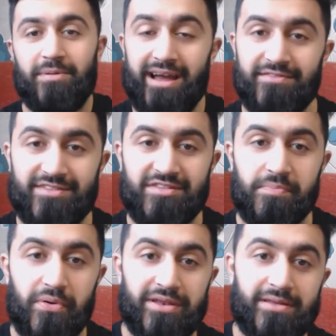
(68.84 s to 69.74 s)
I'm kind of
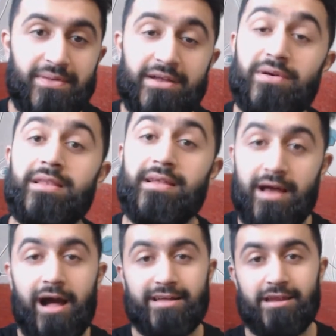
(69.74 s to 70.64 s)
disappointed about it, but let,
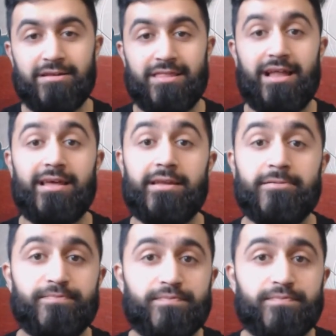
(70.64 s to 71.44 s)
I'll get onto that later.